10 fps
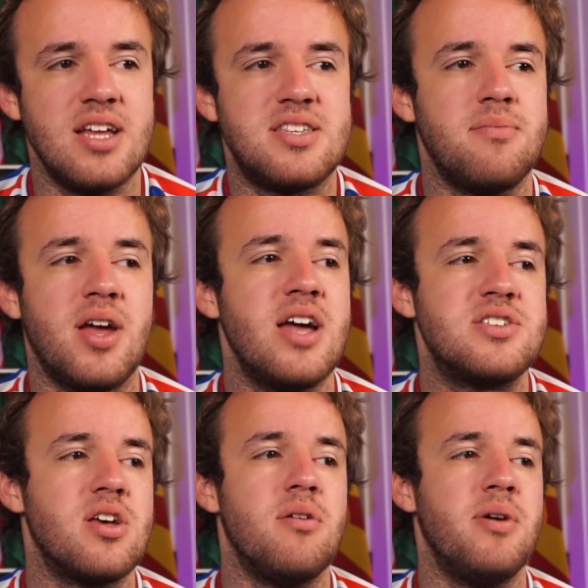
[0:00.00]
not something I
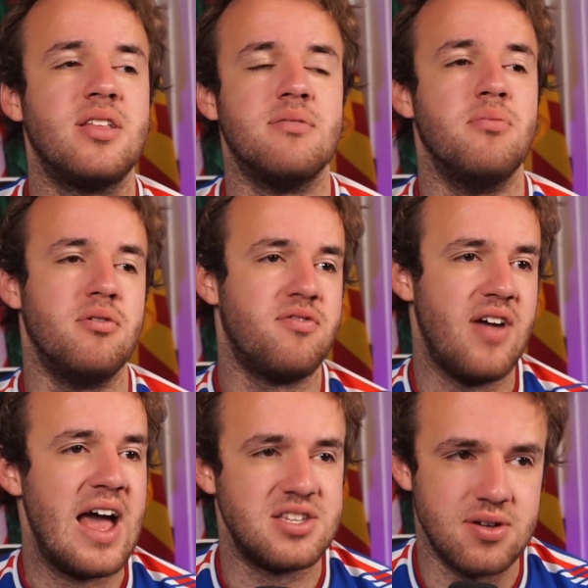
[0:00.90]
saw make them move
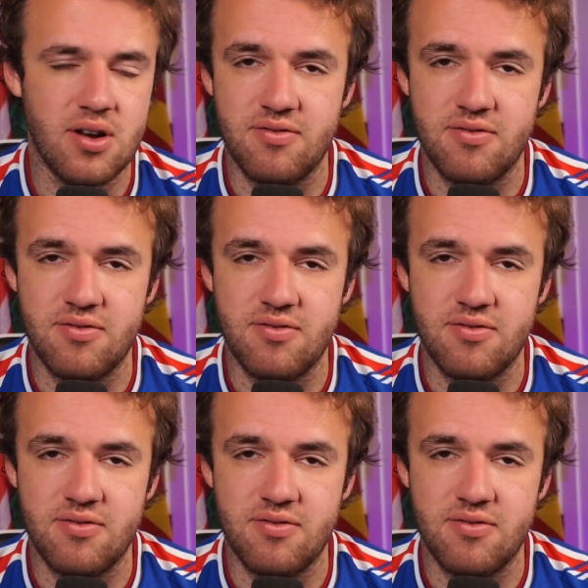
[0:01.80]
faster,